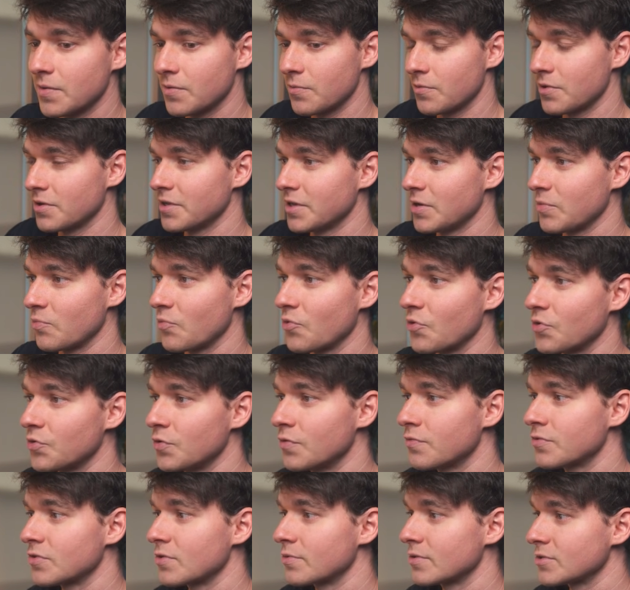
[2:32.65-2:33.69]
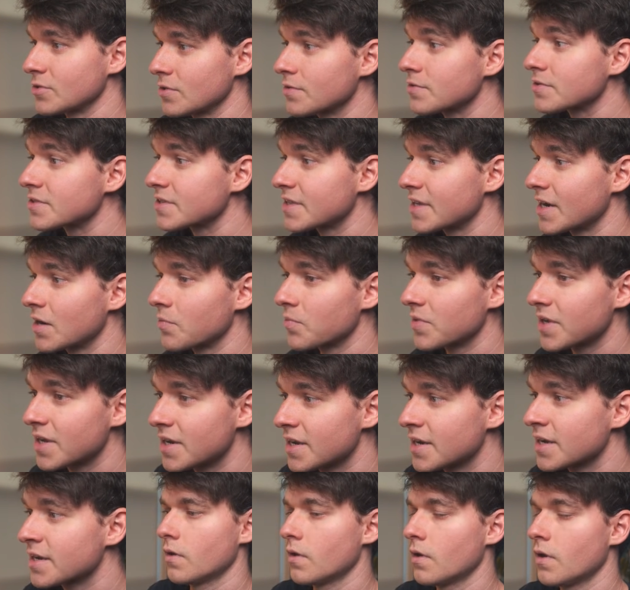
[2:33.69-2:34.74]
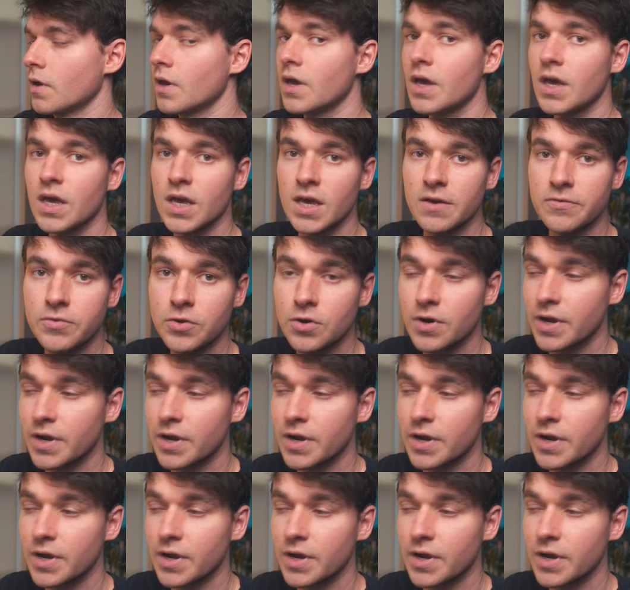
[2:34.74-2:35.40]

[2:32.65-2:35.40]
really improves the results that I'm getting. If you're a